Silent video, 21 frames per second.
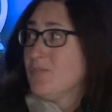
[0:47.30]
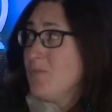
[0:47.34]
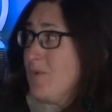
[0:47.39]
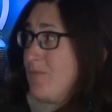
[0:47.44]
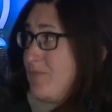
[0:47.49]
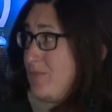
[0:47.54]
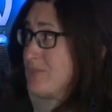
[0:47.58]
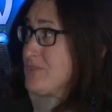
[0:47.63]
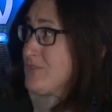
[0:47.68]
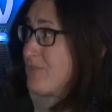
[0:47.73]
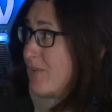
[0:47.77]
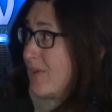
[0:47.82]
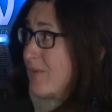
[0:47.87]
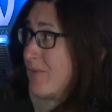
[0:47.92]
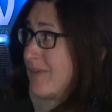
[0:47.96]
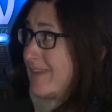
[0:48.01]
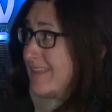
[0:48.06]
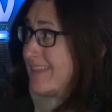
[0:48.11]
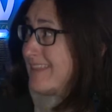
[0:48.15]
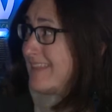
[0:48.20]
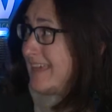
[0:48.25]
Well, first of all, I
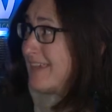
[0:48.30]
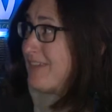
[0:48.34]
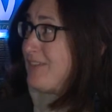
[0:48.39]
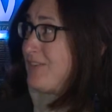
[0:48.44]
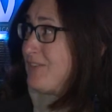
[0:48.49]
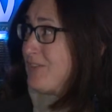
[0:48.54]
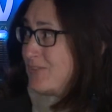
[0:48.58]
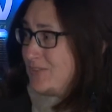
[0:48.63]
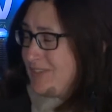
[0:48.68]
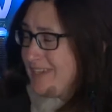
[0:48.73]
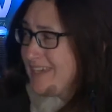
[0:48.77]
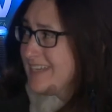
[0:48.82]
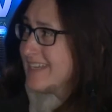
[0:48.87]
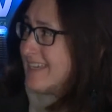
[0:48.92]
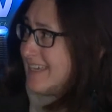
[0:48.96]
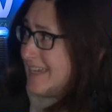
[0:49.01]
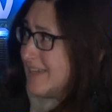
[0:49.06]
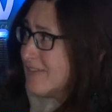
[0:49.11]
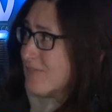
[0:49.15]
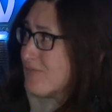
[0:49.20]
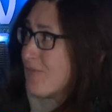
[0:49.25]
want to thank you yet
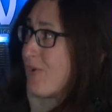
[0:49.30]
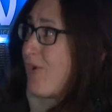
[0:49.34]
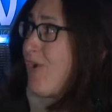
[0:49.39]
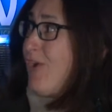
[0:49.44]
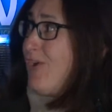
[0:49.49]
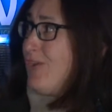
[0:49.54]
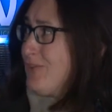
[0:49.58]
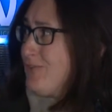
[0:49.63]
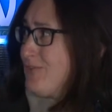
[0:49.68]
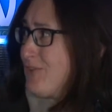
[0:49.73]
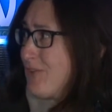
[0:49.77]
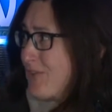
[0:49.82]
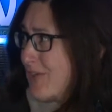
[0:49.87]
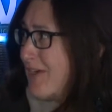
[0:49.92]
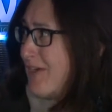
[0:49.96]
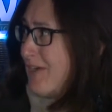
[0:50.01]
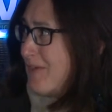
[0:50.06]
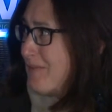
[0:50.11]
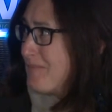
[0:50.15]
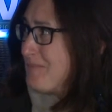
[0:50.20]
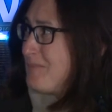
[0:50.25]
again for all of your
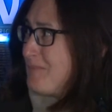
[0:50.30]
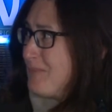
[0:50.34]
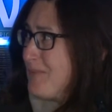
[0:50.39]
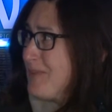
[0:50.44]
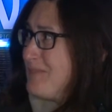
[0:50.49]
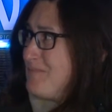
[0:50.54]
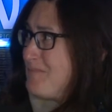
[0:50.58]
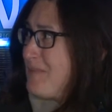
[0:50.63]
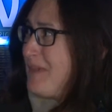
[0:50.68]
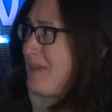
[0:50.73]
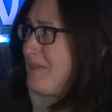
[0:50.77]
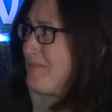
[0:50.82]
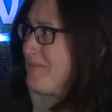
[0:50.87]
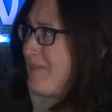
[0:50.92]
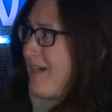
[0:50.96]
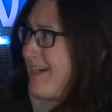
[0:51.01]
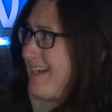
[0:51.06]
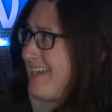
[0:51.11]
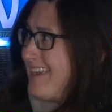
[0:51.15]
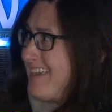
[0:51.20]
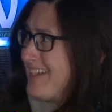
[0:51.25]
help with being
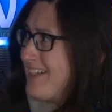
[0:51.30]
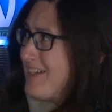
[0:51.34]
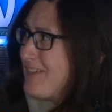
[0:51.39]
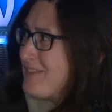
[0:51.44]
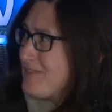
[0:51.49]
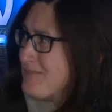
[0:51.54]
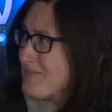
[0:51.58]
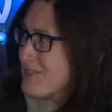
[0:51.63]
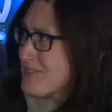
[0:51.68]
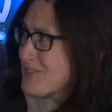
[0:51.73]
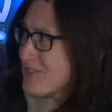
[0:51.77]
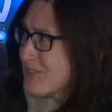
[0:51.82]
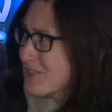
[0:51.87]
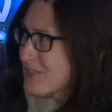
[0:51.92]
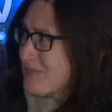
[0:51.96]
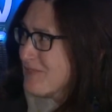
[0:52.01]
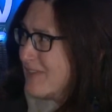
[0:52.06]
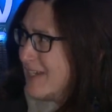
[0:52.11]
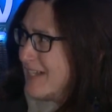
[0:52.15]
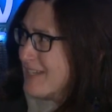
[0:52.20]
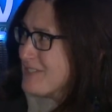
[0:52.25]
my unofficial
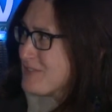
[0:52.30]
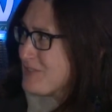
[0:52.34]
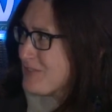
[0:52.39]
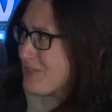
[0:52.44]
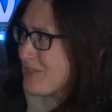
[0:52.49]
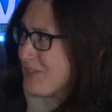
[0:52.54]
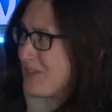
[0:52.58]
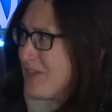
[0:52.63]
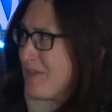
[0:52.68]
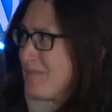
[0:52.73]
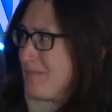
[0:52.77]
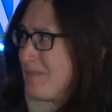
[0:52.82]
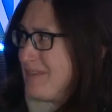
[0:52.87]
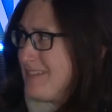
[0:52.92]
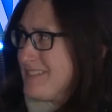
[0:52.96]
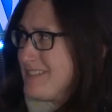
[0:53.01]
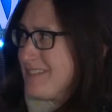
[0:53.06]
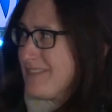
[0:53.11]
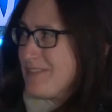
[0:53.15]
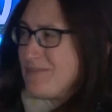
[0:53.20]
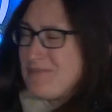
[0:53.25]
advisor or the
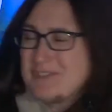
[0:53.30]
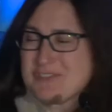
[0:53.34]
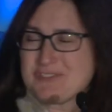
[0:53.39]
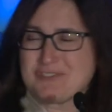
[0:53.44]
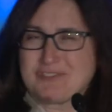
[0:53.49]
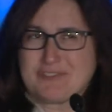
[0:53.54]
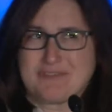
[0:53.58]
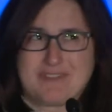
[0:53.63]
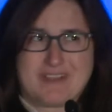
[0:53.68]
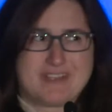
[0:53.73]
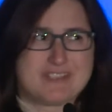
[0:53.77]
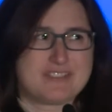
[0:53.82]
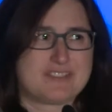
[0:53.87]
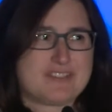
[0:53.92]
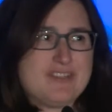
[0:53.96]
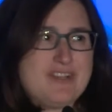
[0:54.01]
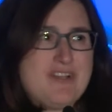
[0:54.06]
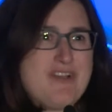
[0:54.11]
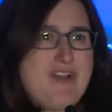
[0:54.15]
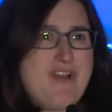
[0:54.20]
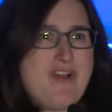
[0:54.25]
company's unofficial
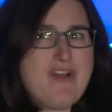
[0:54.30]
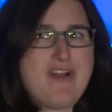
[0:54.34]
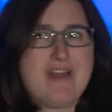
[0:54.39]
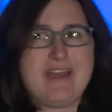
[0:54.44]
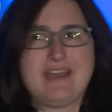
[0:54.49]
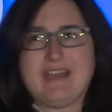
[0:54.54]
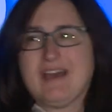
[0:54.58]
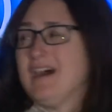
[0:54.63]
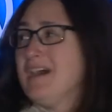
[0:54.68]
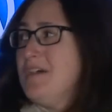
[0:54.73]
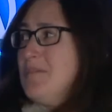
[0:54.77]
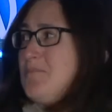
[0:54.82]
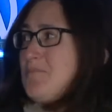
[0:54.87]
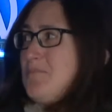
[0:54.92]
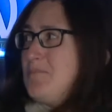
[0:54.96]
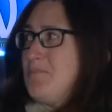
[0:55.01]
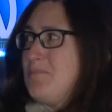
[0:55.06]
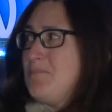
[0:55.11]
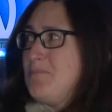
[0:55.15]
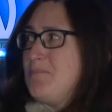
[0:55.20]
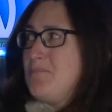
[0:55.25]
advisor. Uh,
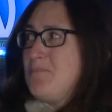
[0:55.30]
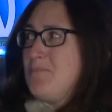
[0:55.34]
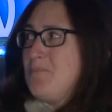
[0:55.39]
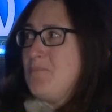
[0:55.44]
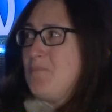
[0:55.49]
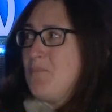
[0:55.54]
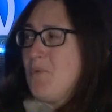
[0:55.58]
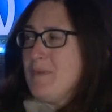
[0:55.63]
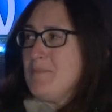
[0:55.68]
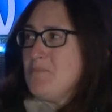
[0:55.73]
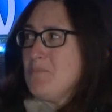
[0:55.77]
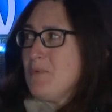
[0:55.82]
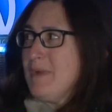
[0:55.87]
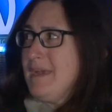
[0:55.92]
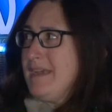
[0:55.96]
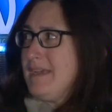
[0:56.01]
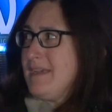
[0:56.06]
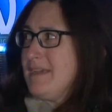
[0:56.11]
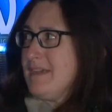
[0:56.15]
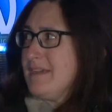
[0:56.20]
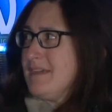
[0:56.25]
Point
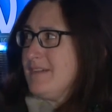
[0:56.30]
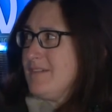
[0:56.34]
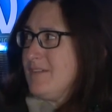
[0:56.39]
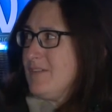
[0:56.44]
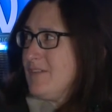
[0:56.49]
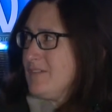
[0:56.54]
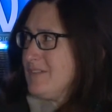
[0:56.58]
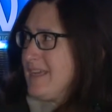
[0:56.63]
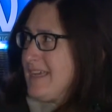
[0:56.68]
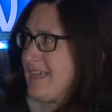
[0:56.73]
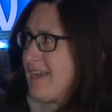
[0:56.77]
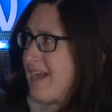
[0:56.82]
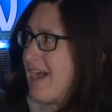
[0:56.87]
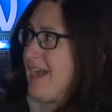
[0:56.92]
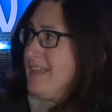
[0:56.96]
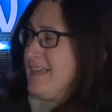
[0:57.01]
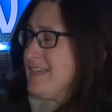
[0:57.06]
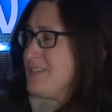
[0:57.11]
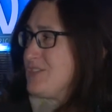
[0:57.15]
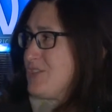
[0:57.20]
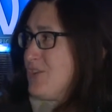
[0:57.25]
Break like
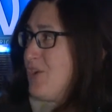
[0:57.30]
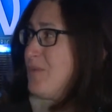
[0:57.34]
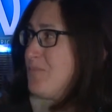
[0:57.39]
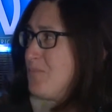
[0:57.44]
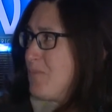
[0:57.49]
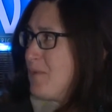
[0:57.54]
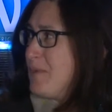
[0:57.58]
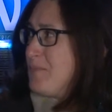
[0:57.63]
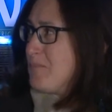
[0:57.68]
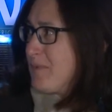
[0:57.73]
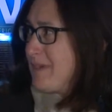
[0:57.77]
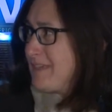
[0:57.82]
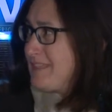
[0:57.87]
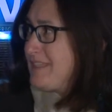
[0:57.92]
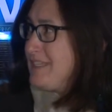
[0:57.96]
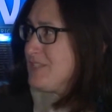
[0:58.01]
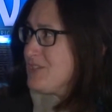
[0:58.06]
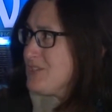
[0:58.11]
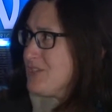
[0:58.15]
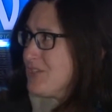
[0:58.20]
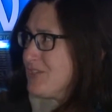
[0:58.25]
I like to call Point Break
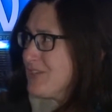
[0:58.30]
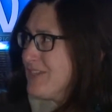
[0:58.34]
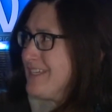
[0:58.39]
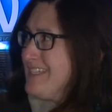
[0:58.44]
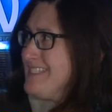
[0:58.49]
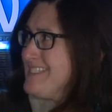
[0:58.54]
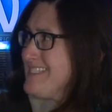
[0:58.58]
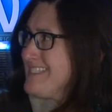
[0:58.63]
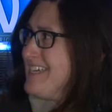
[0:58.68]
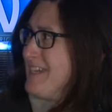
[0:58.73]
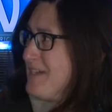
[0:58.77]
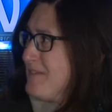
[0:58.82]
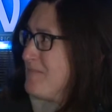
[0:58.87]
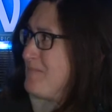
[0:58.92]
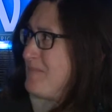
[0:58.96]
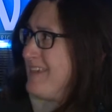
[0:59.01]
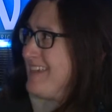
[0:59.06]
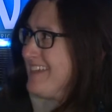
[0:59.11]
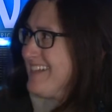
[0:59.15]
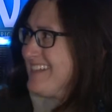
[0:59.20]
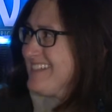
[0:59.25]
the attorneys
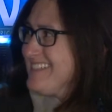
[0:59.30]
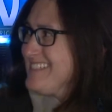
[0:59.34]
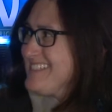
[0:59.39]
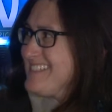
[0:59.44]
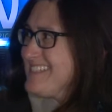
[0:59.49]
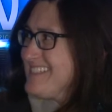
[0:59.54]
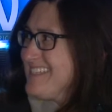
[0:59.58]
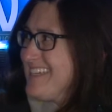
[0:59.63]
because